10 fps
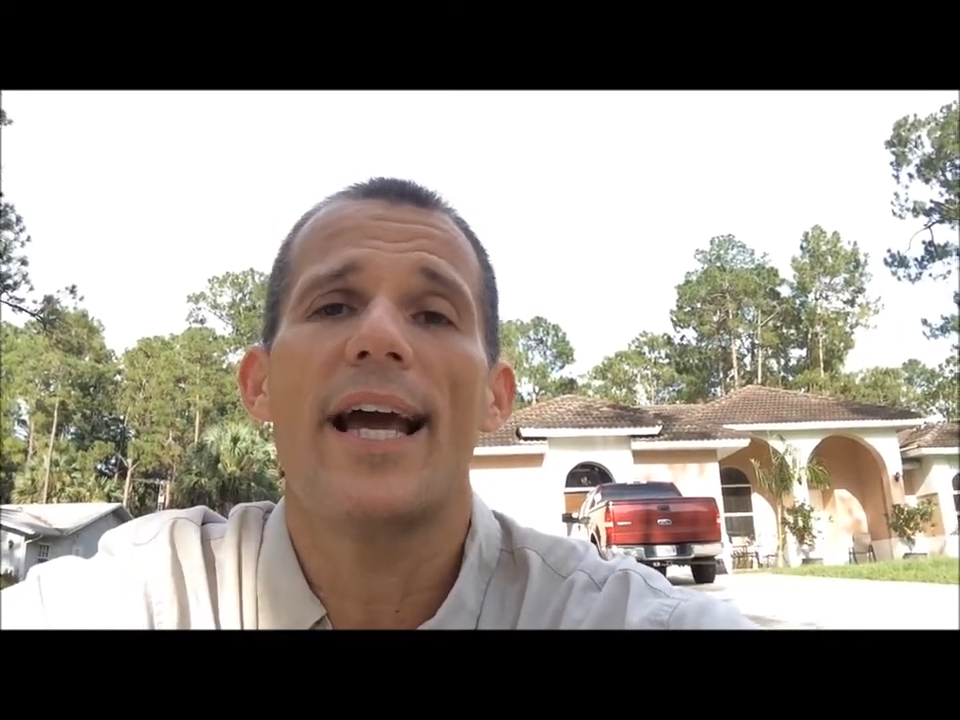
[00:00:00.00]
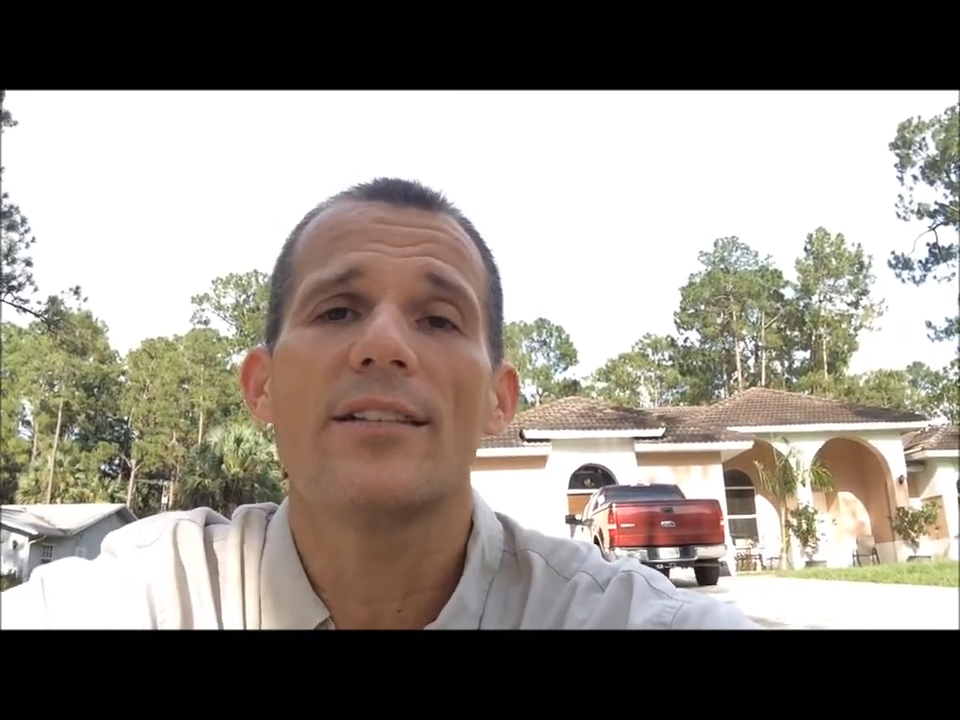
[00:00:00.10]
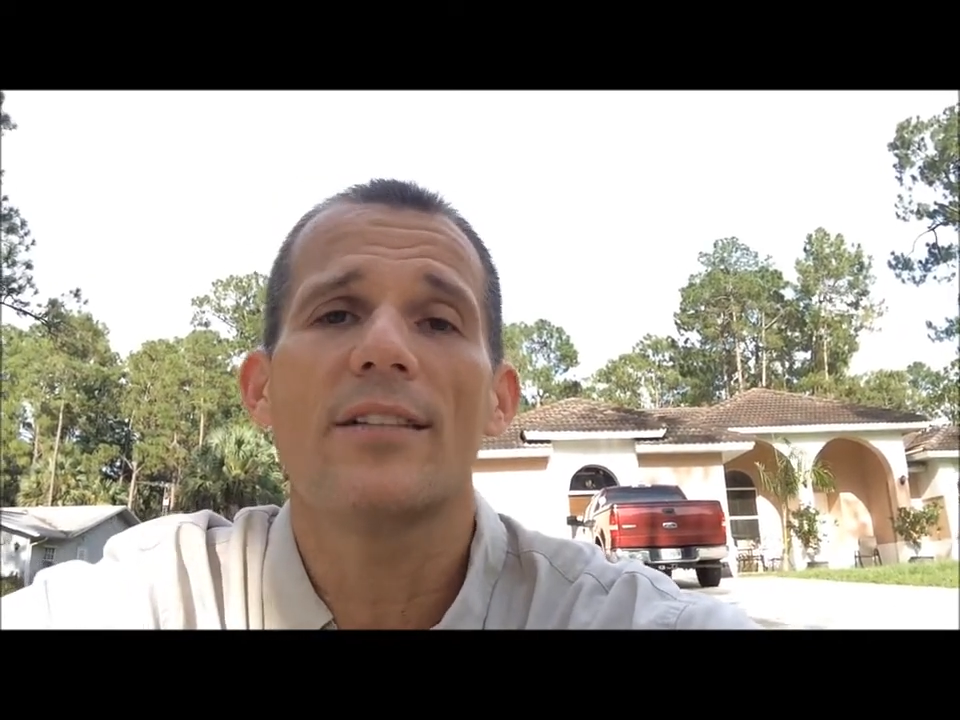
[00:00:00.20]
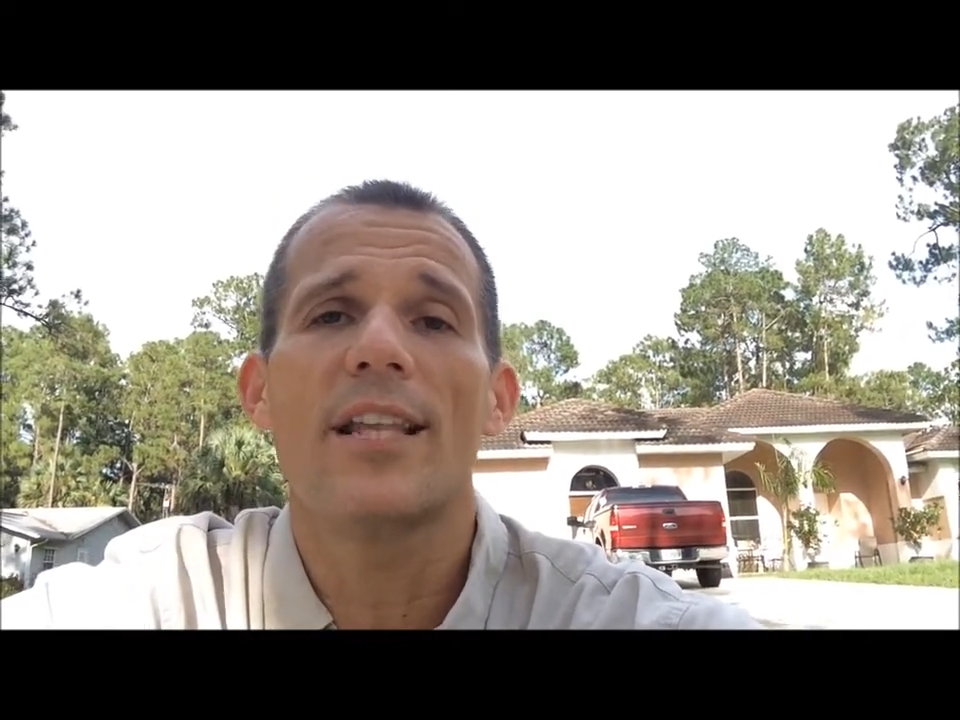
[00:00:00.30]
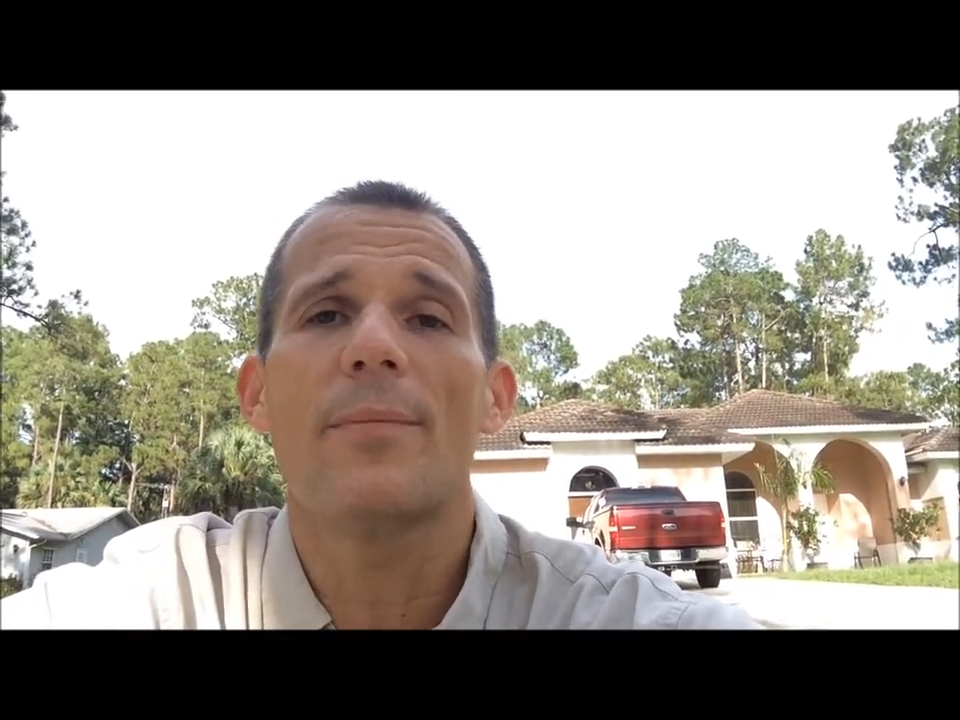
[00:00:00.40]

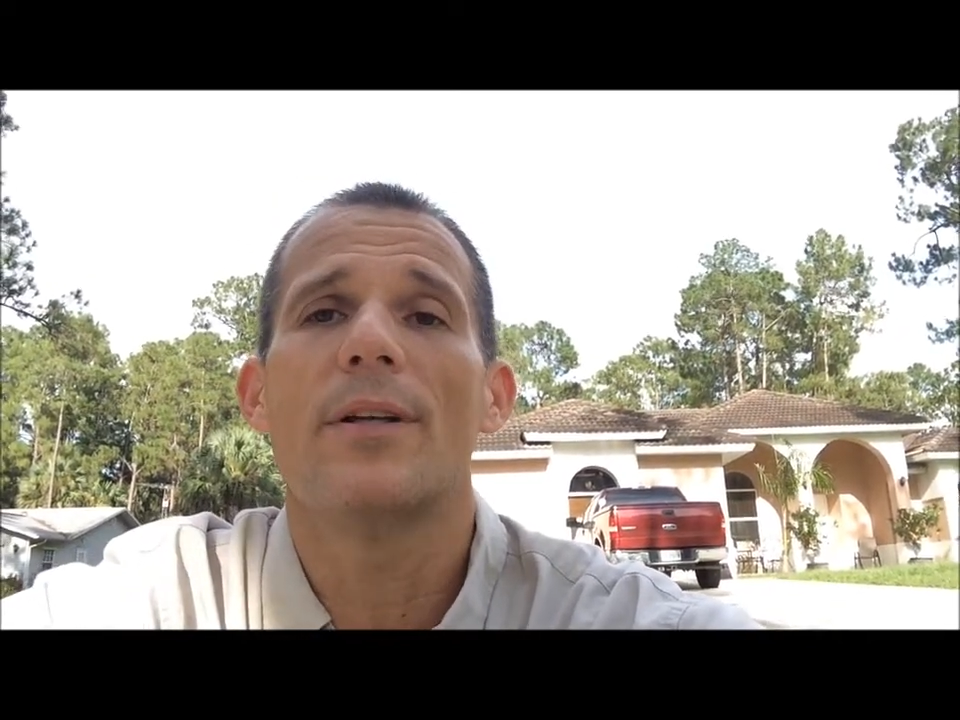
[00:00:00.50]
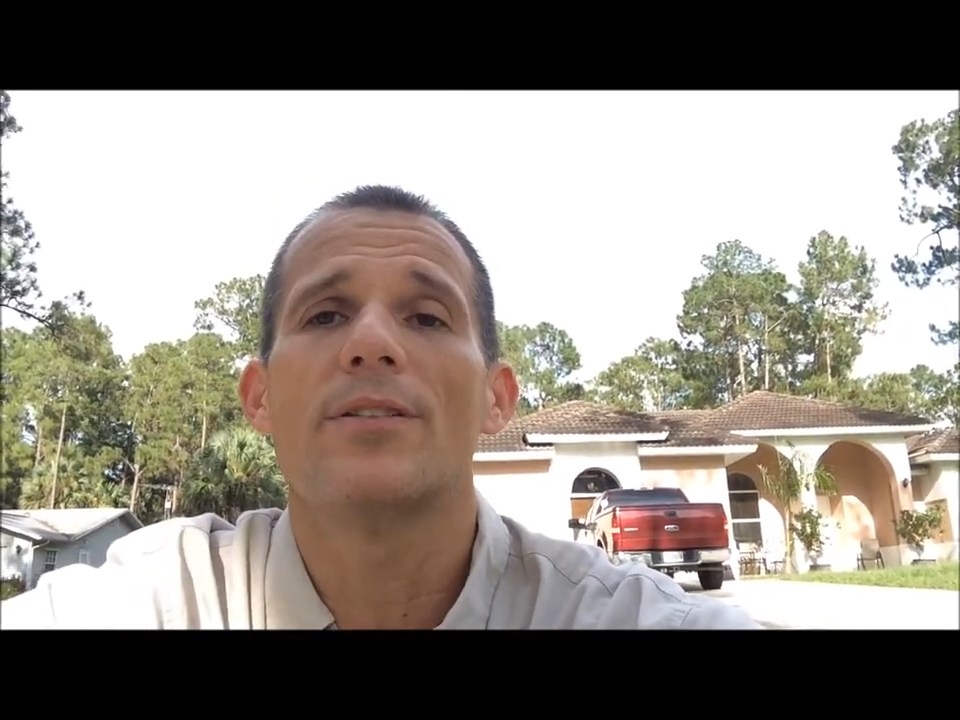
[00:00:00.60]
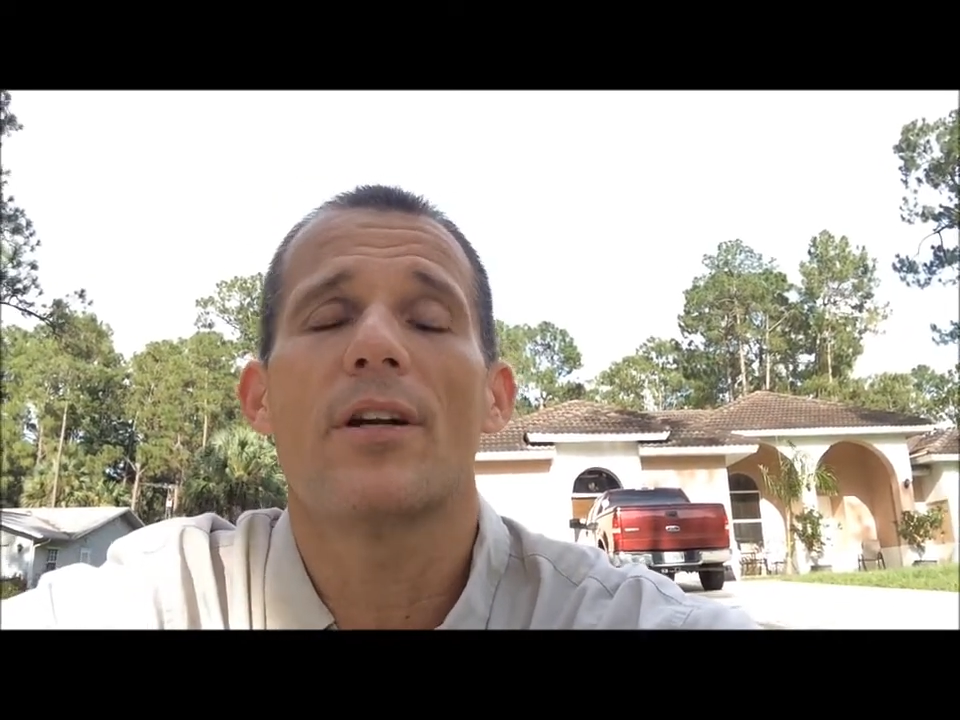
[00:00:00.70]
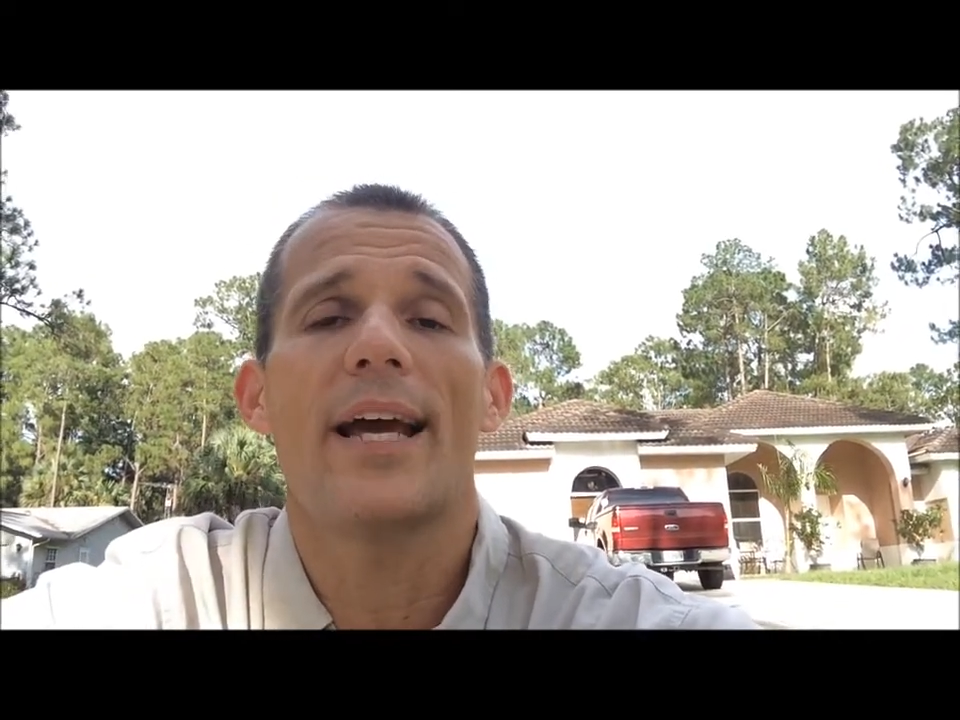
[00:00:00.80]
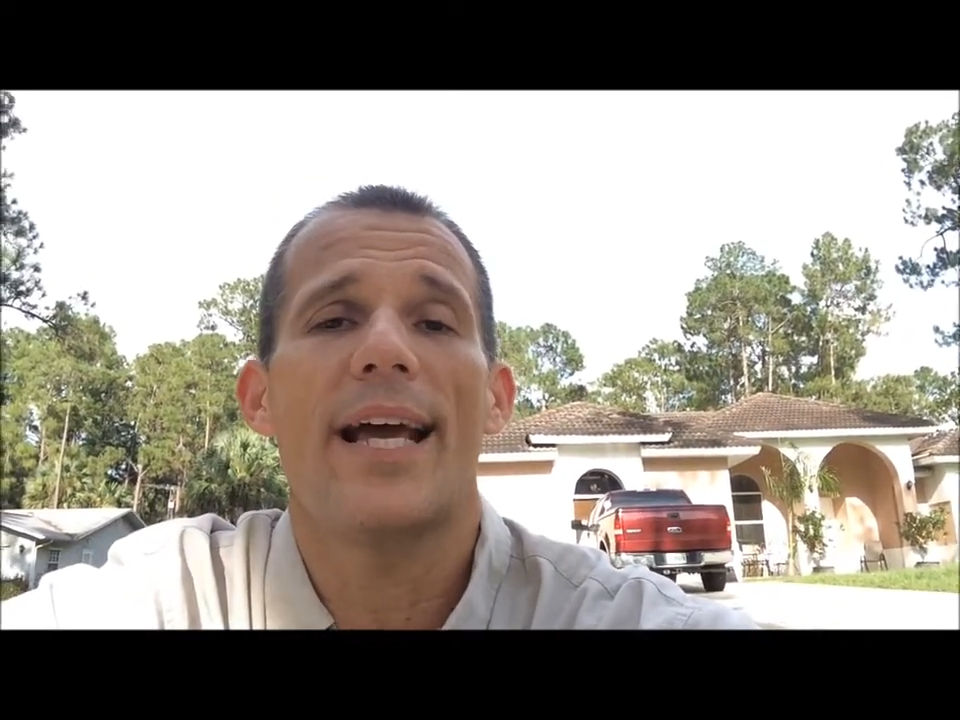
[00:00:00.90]
asking them and start